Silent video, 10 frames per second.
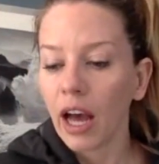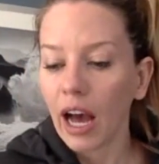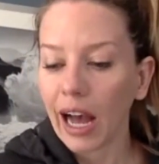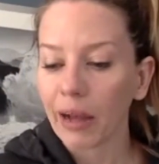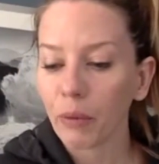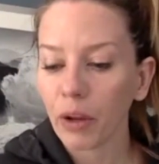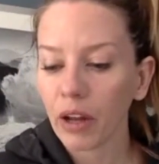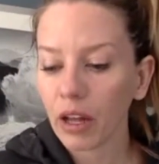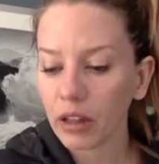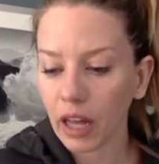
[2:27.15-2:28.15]
I went
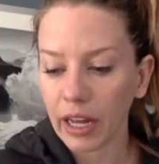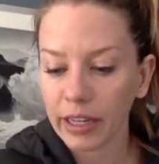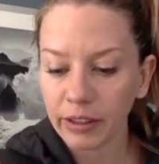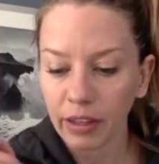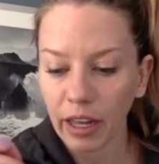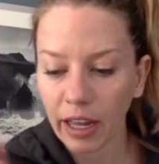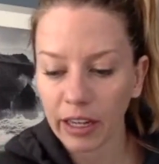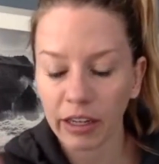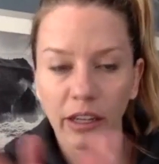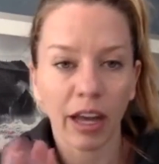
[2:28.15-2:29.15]
online
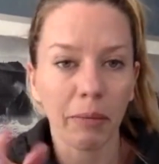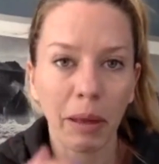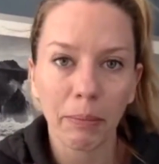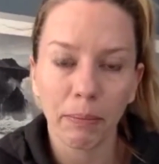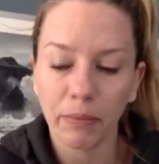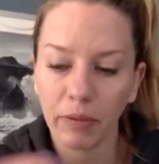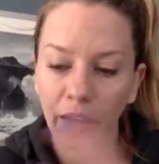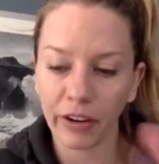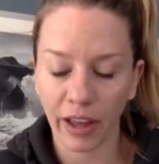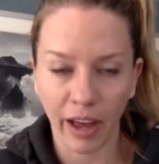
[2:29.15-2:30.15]
and got I
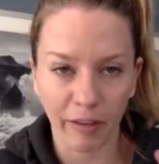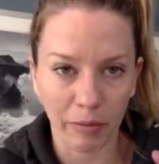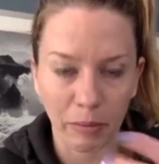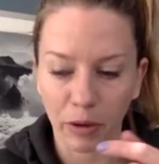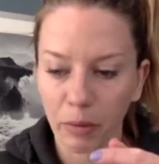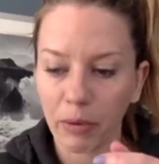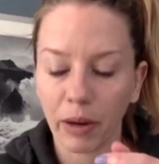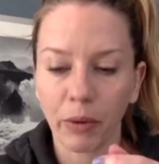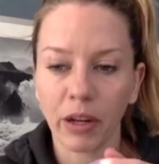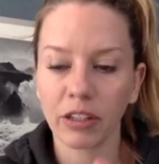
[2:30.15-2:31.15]
already have my book, but
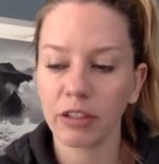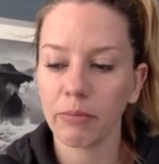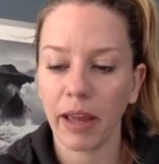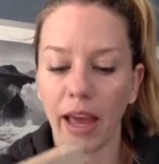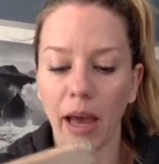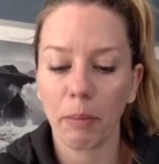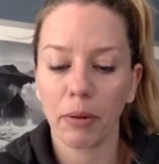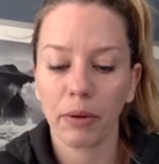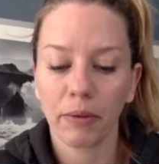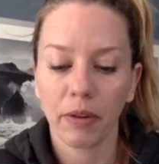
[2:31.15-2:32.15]
I went onto my app,
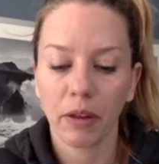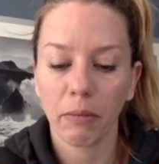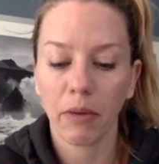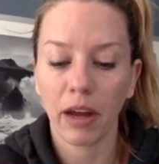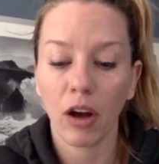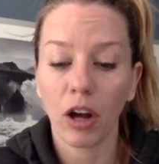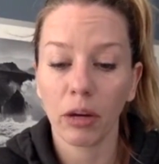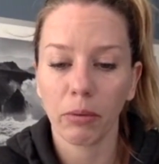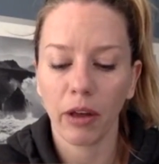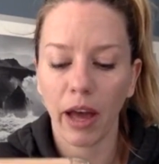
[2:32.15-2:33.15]
my
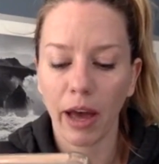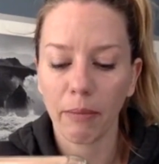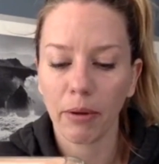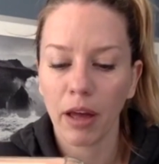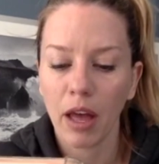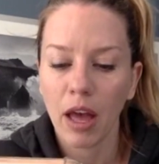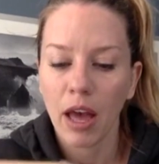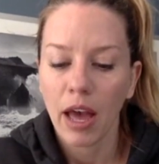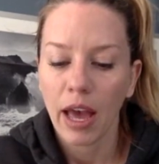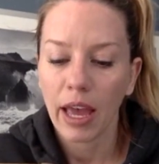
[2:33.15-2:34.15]
Audible app.
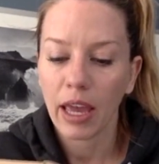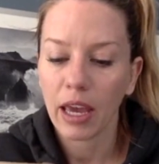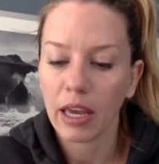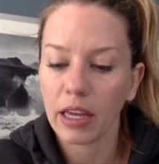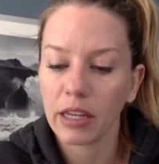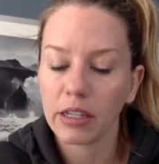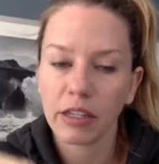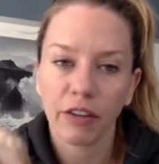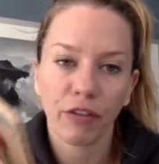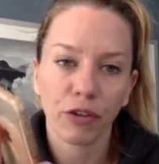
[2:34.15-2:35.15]

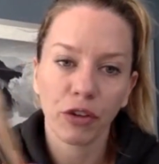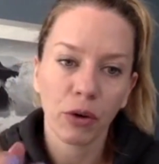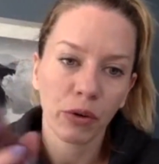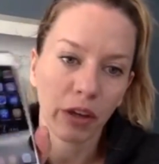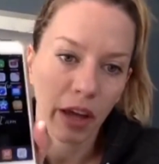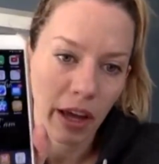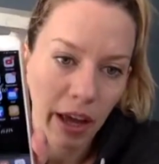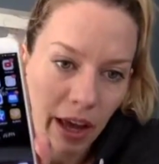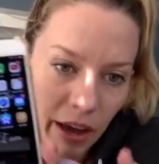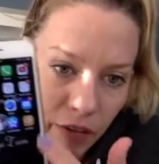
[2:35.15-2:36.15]
And if you don't yet
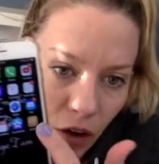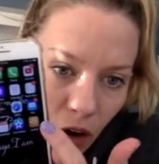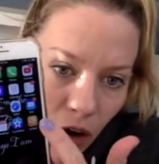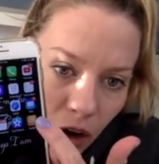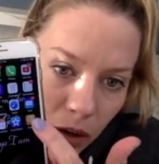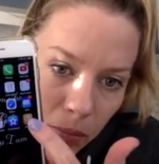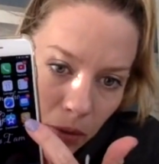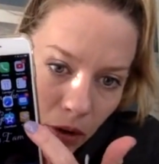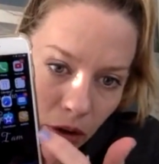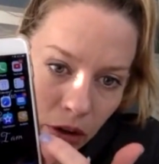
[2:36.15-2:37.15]
have
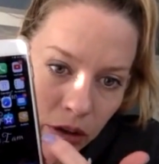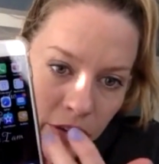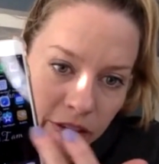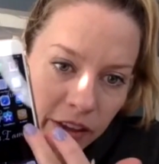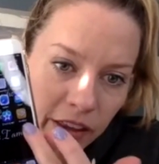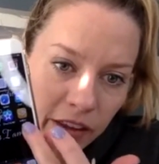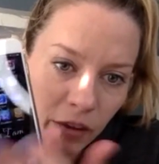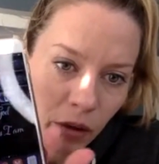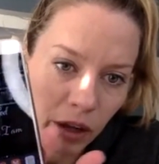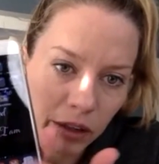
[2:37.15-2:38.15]
Audible, see this?
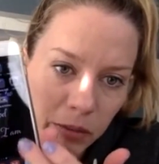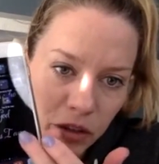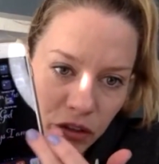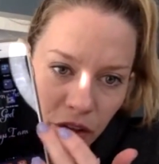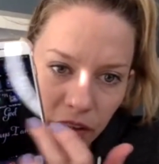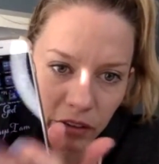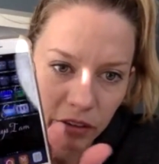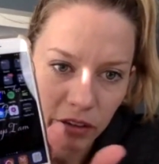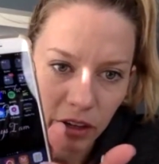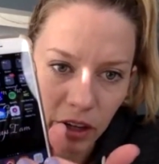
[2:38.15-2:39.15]
Hold on, let me show you this
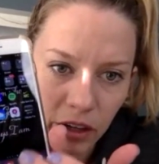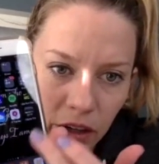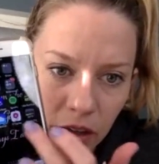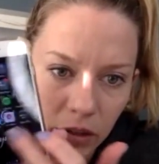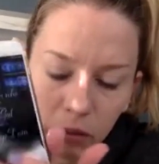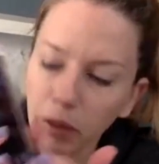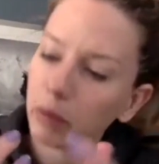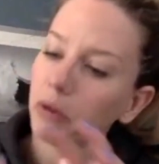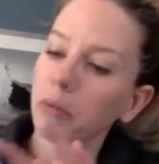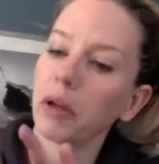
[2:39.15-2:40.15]
instead. Wait,
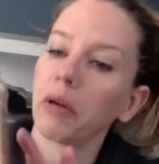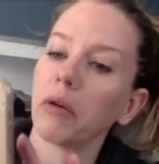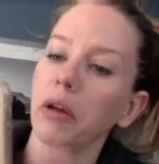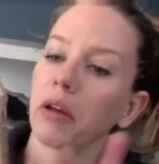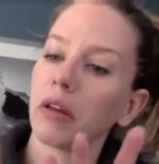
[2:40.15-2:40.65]
where am I going?